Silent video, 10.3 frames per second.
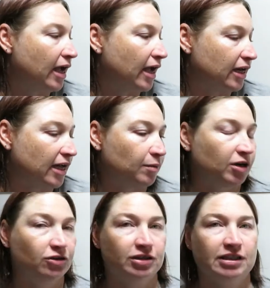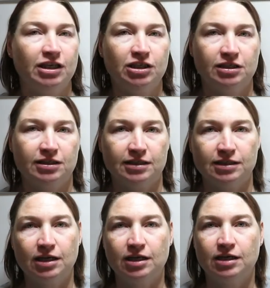and now my cross stitch is
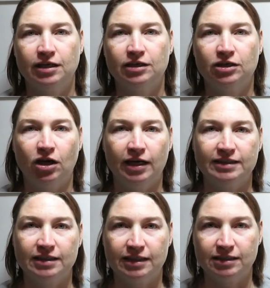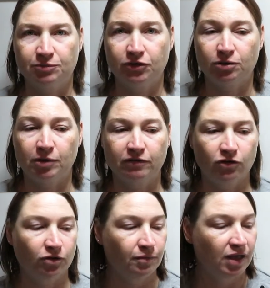just nicely spread on my
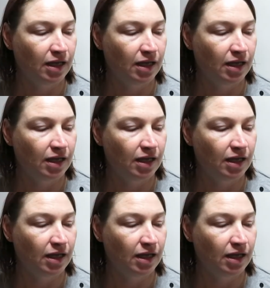floor.